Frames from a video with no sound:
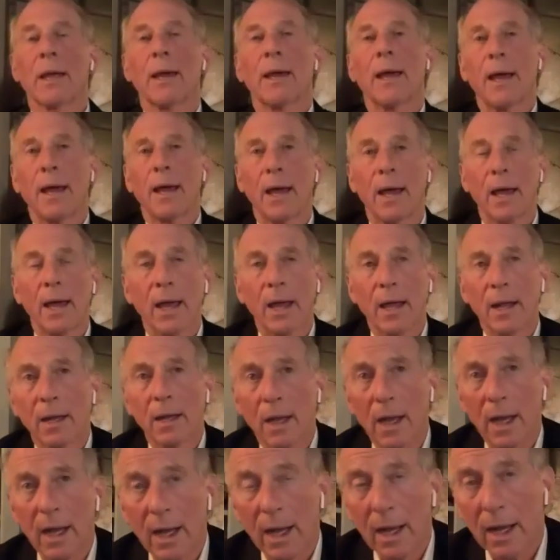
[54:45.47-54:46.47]
And
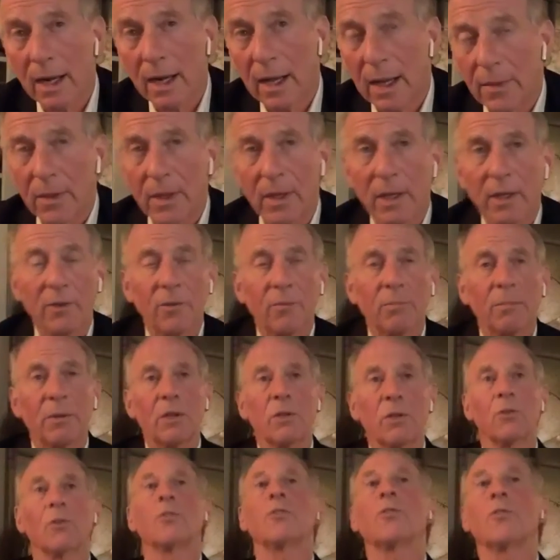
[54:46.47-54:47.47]
I think it'd be
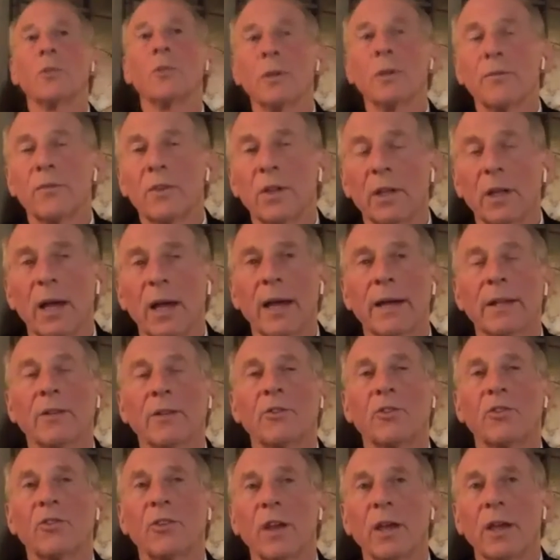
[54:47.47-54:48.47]
useful if the United
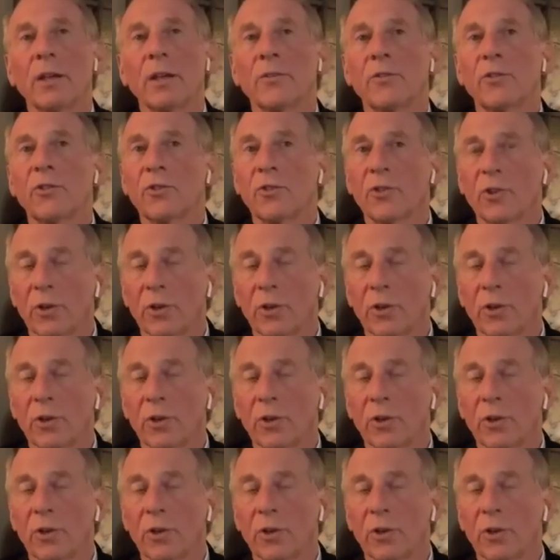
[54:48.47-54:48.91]
States,